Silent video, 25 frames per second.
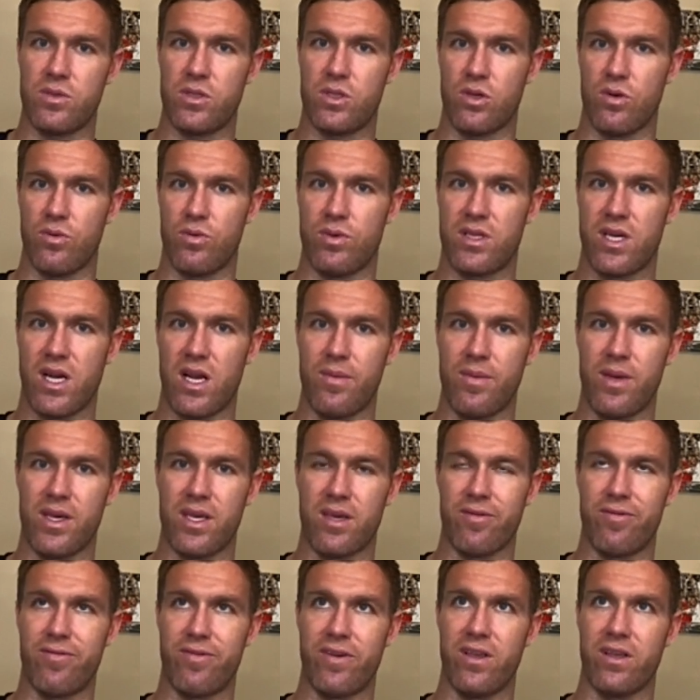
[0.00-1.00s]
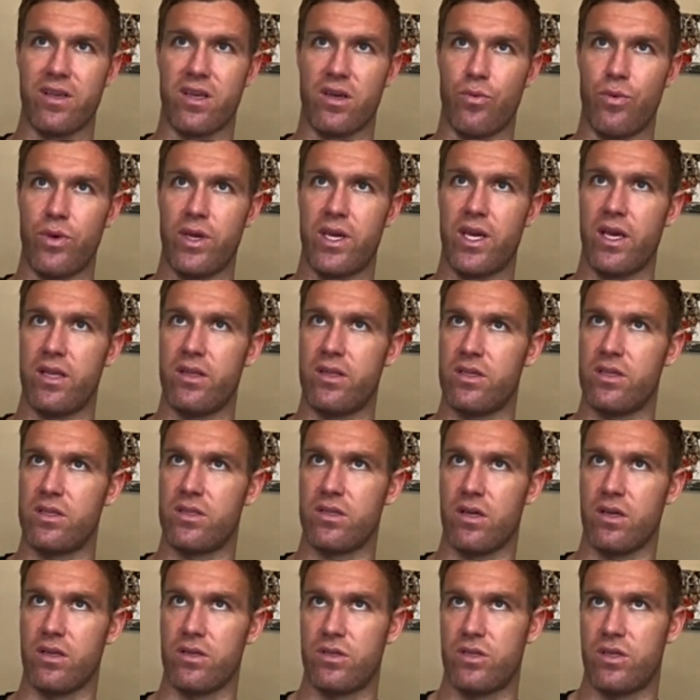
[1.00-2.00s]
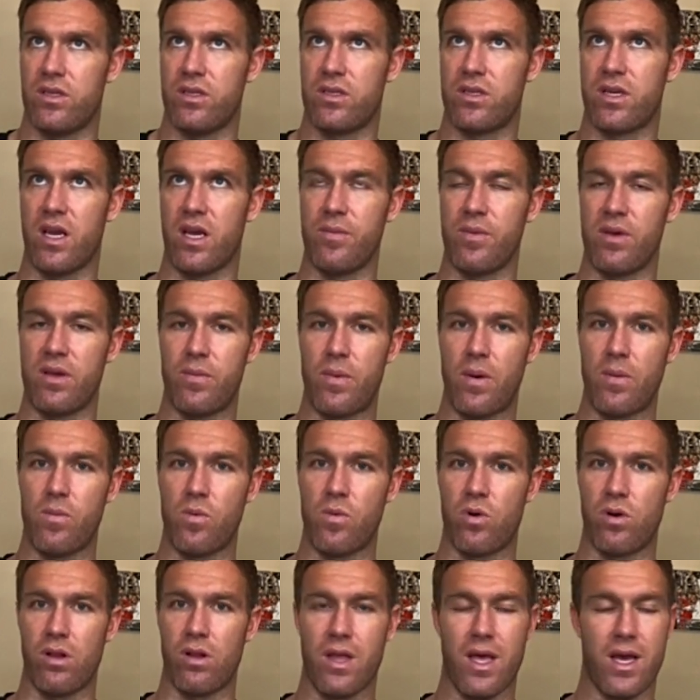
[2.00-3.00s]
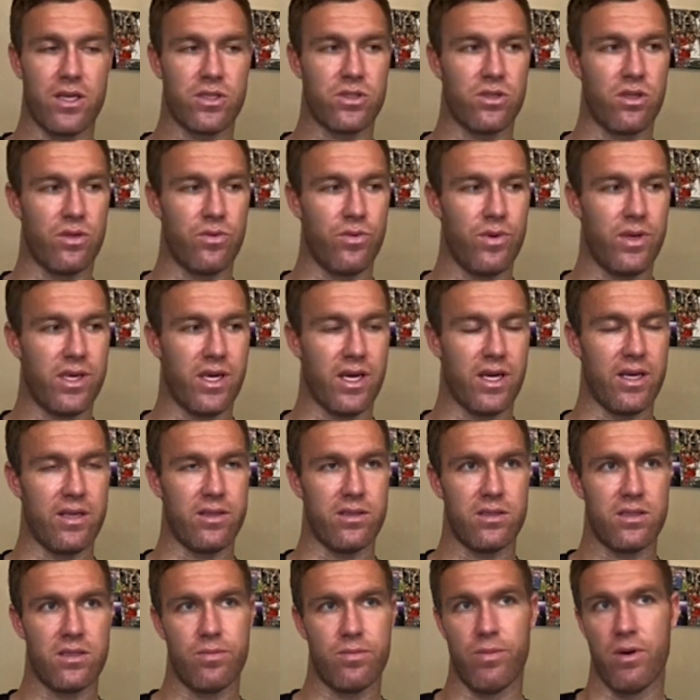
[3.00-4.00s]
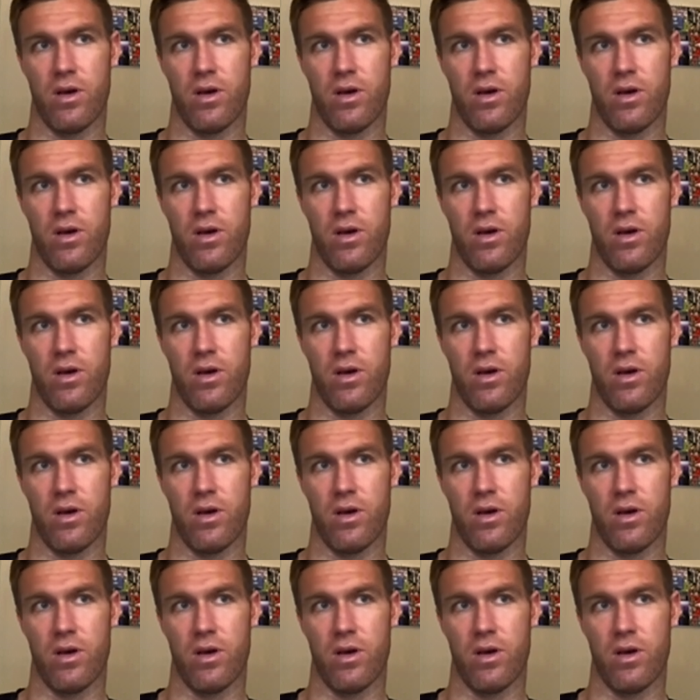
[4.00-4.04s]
So we try and make it feel like a weekend as such, and try and be a bit more relaxed on the weekends.